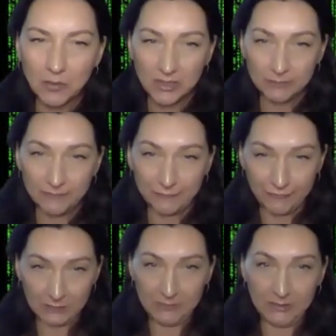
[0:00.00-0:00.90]
I don't want to
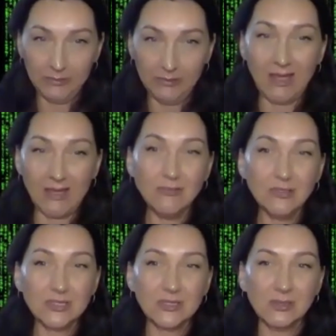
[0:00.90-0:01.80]
freak people
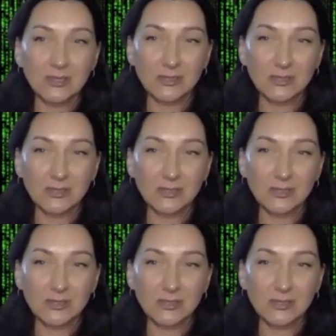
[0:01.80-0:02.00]
out